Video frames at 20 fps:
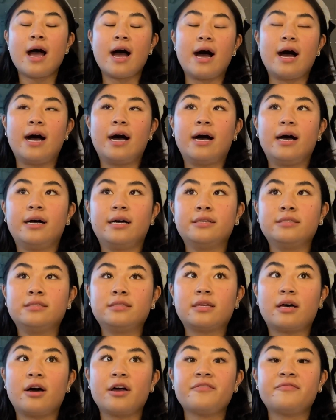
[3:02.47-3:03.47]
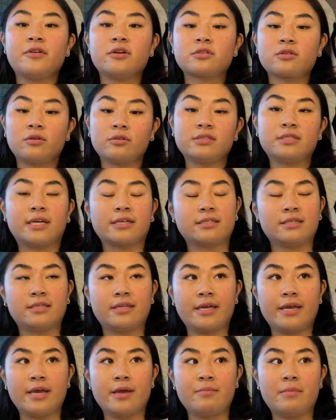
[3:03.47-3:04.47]
And I first contacted
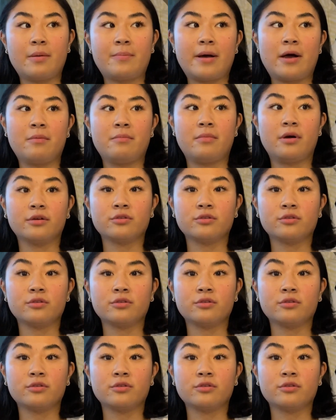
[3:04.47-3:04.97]
him about my